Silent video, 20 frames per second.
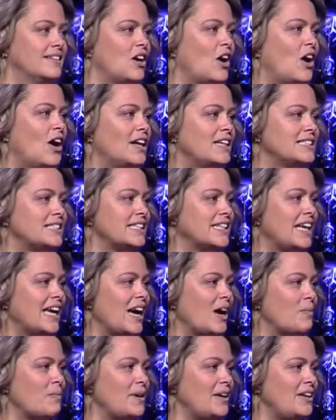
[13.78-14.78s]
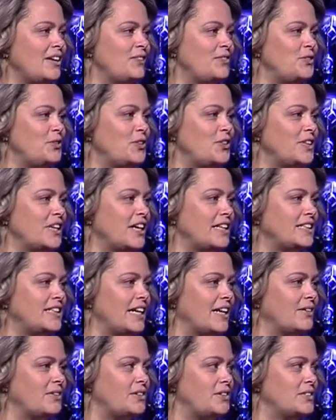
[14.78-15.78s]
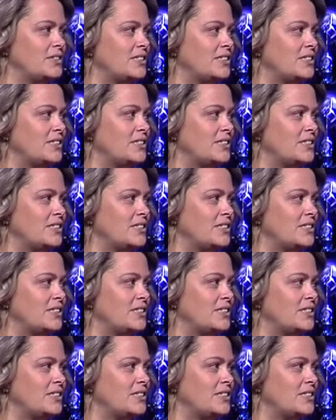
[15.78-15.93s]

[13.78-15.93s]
Honestly, how many of you thought that when you